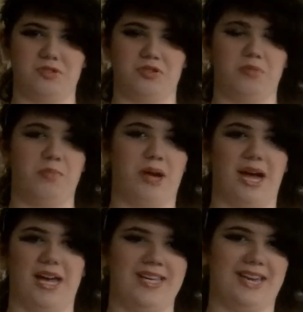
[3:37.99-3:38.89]

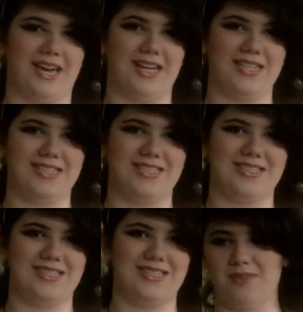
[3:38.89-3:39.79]
goodbye yet.
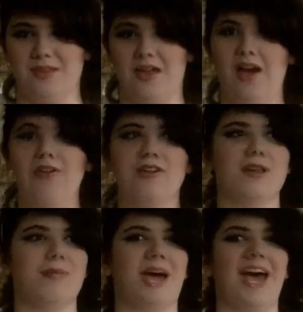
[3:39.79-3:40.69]
Oh,
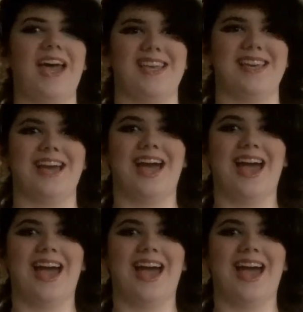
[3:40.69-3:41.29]
goodbye!